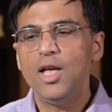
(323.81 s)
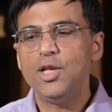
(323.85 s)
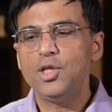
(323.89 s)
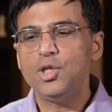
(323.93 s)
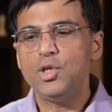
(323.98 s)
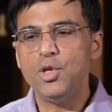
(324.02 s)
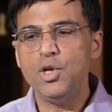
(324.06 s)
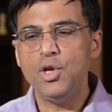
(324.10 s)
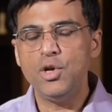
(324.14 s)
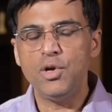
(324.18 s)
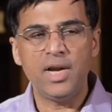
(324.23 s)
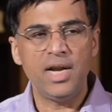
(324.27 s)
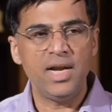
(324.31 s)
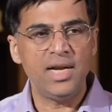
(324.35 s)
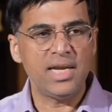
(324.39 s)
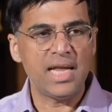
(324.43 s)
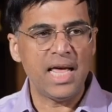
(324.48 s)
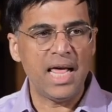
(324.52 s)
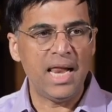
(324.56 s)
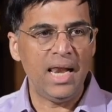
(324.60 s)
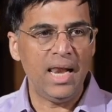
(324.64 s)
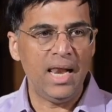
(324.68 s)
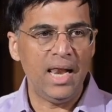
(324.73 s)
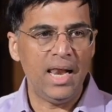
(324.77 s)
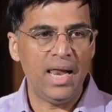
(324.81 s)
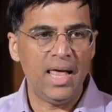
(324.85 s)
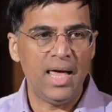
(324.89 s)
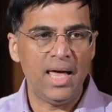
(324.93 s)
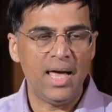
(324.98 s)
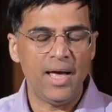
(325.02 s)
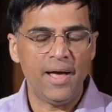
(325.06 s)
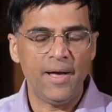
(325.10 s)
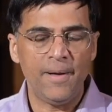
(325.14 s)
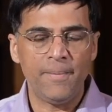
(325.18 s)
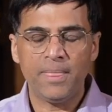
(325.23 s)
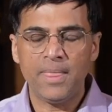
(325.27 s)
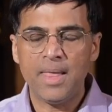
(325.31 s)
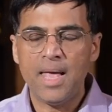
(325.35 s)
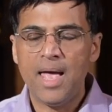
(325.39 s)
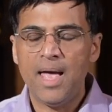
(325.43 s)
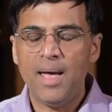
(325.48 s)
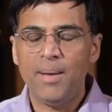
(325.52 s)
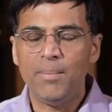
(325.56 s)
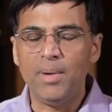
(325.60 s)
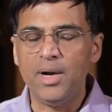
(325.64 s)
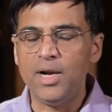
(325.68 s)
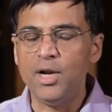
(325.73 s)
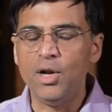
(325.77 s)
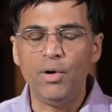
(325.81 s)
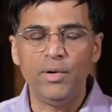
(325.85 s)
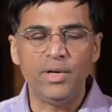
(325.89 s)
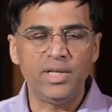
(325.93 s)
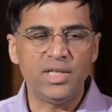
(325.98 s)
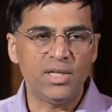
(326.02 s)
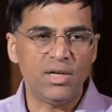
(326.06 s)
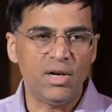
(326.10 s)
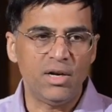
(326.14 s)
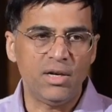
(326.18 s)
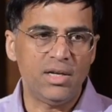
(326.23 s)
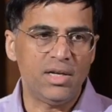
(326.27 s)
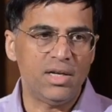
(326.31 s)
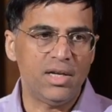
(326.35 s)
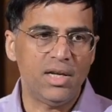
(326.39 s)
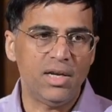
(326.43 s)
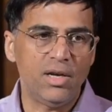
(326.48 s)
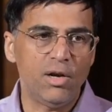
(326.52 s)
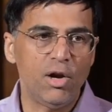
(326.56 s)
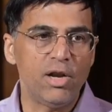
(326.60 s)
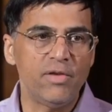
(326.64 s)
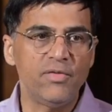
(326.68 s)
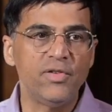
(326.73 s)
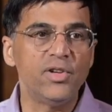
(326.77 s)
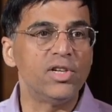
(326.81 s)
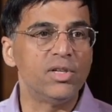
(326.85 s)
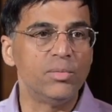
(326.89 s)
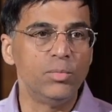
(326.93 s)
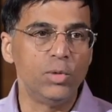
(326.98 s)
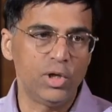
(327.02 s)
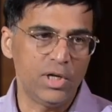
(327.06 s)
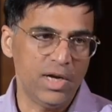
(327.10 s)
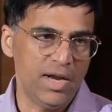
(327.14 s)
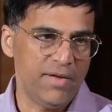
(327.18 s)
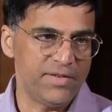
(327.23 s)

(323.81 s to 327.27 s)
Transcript: So you can tell, but no, it's not not even remotely